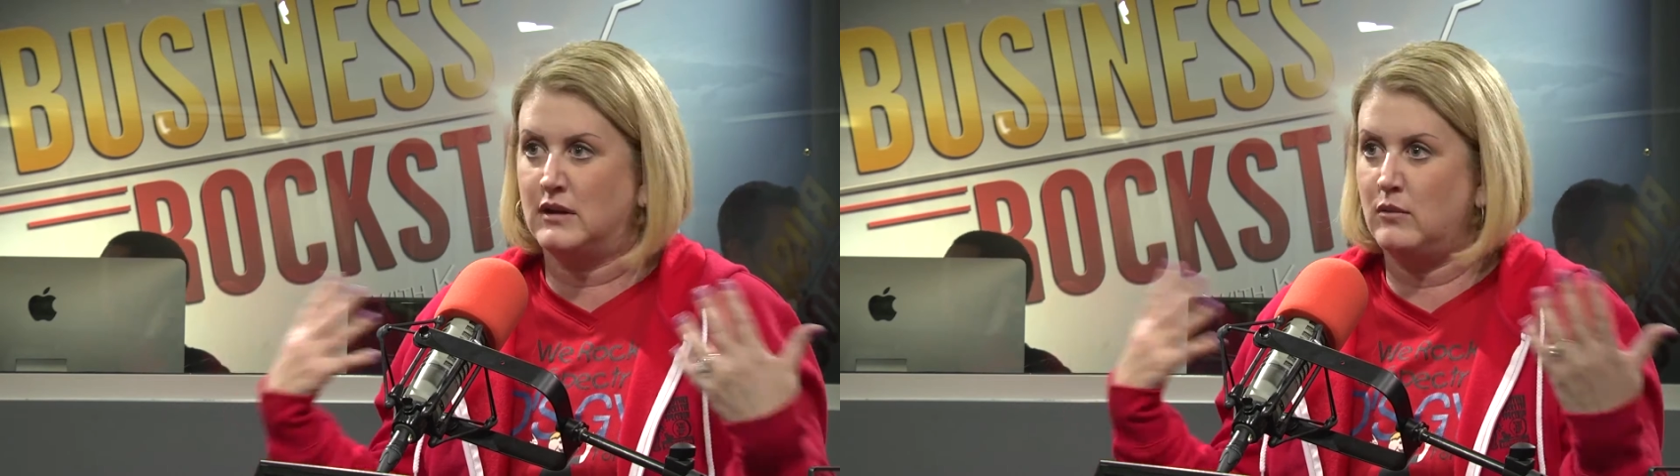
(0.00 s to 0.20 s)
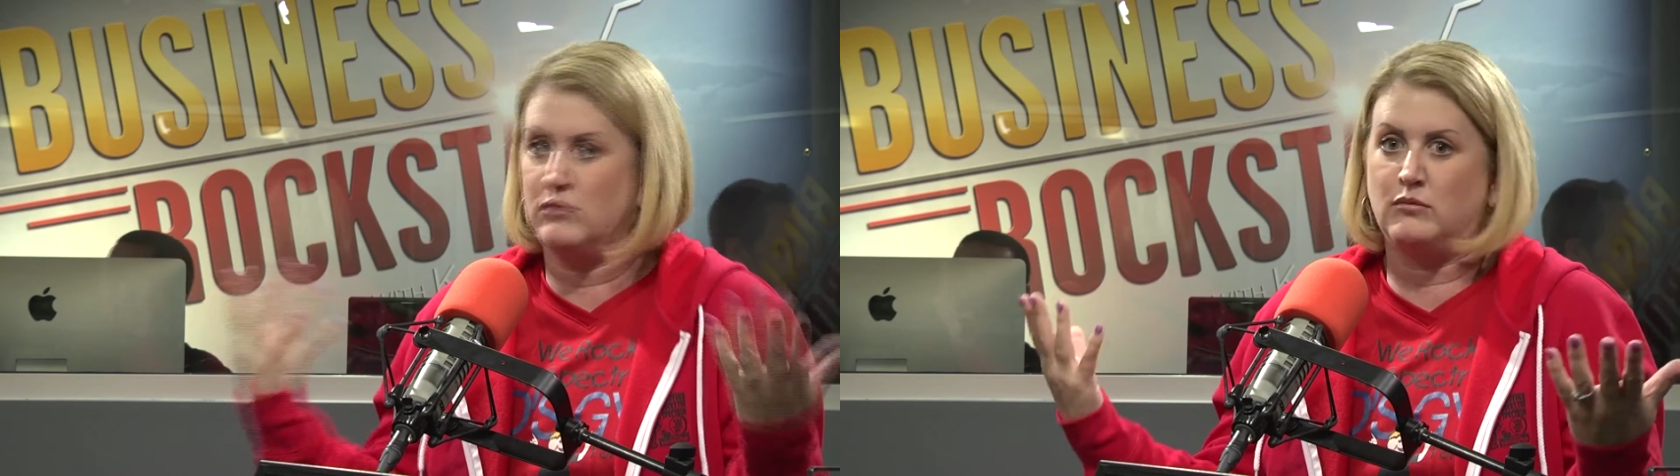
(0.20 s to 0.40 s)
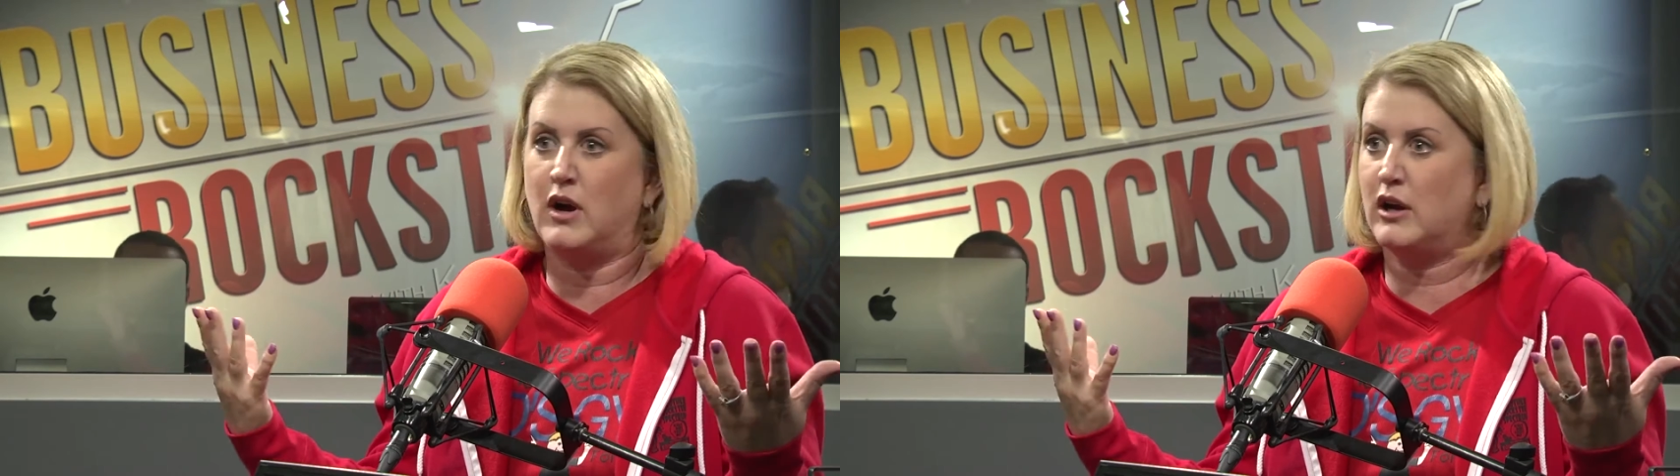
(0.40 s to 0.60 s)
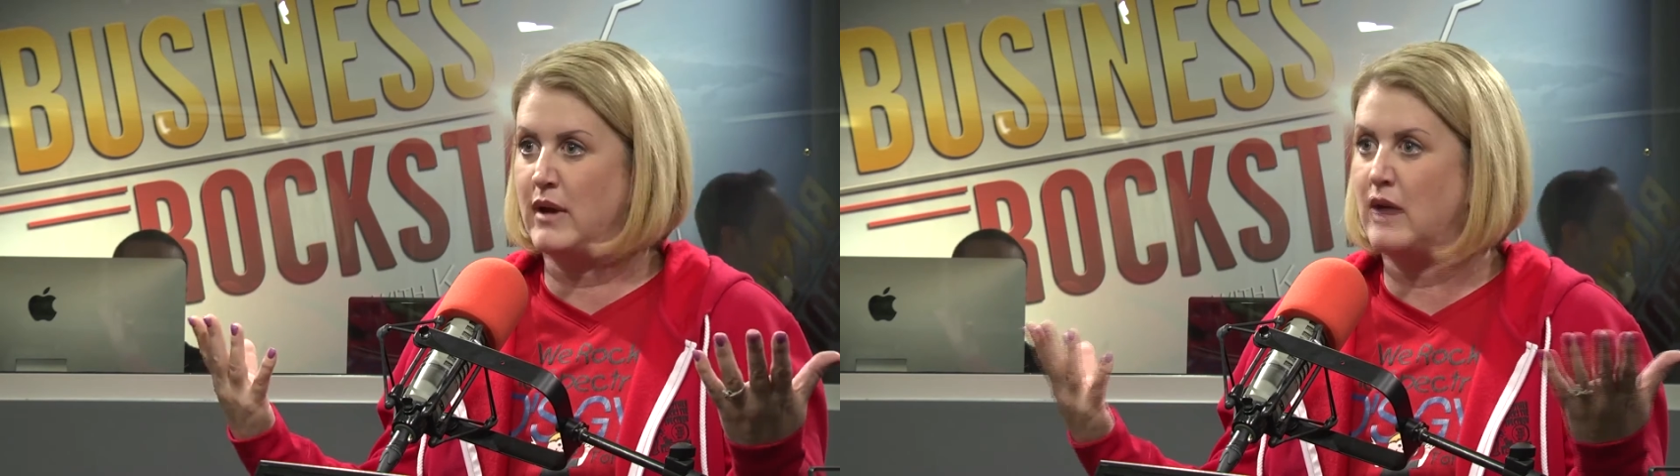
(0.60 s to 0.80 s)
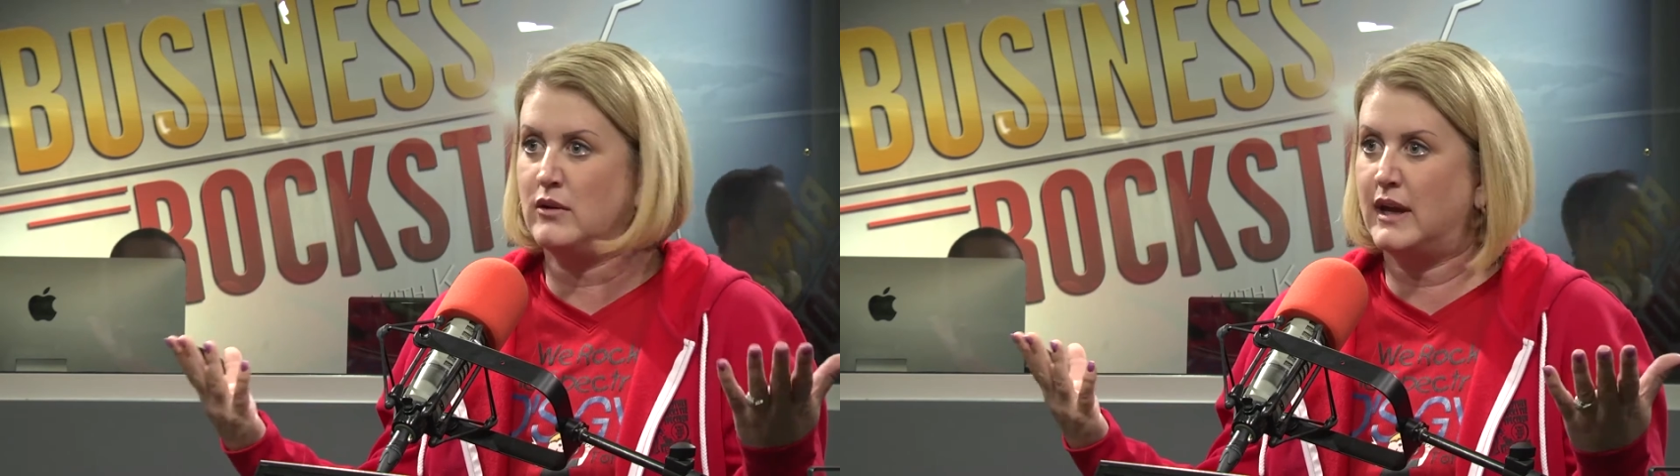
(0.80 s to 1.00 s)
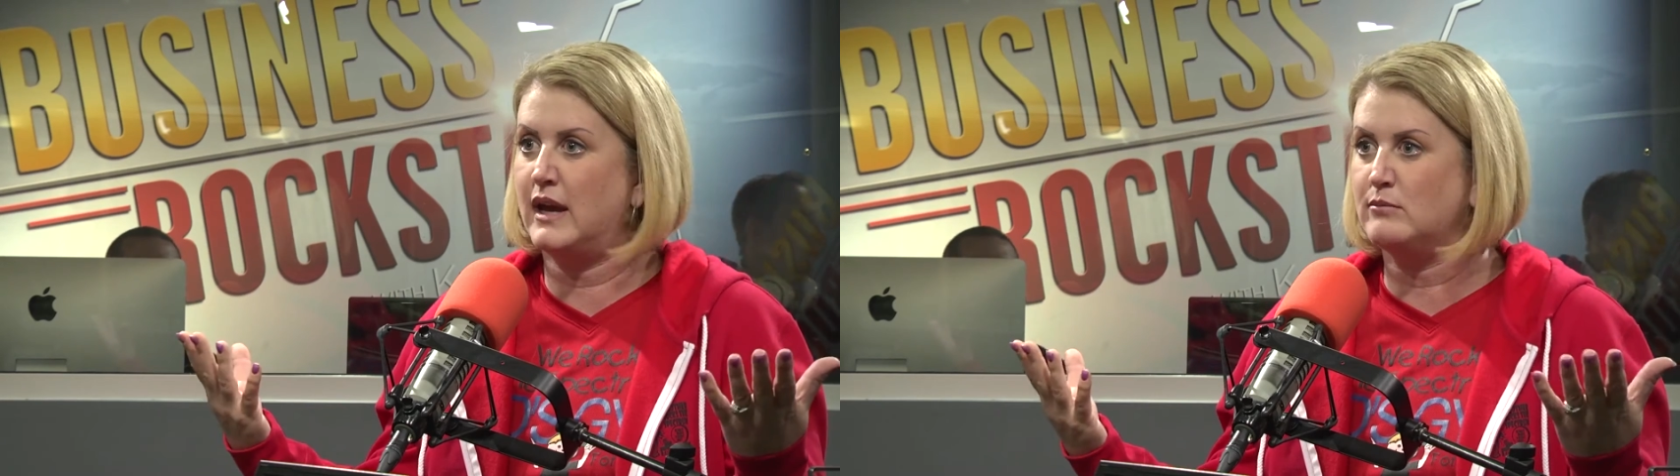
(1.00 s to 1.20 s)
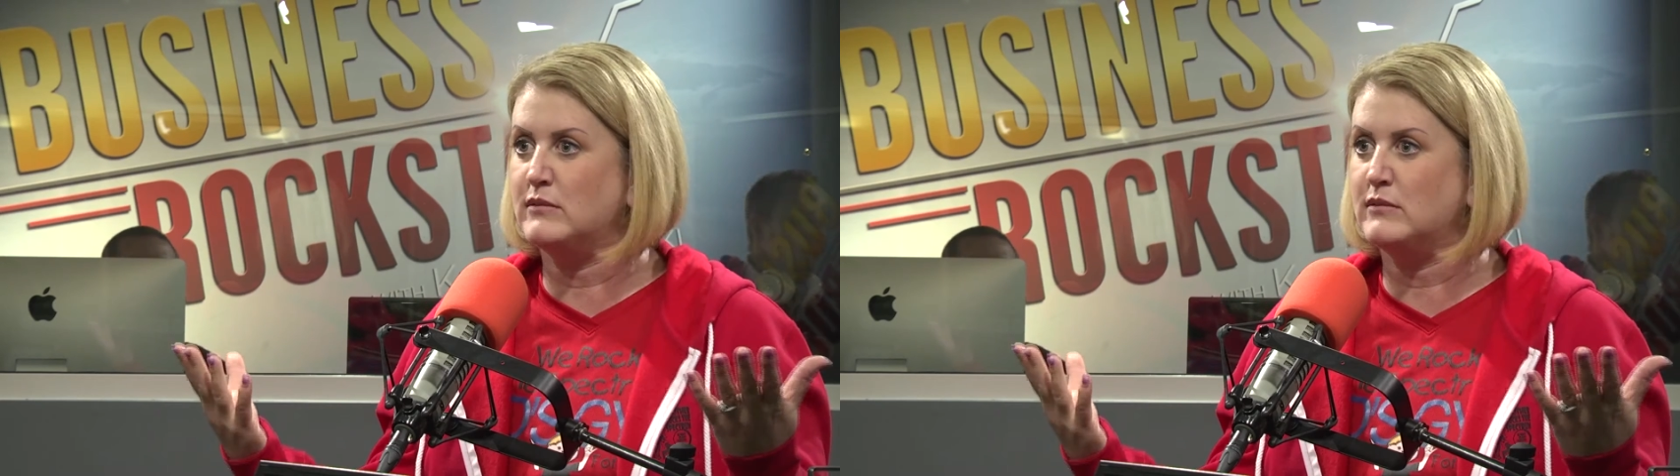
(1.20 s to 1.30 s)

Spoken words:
I walk around, okay, I'm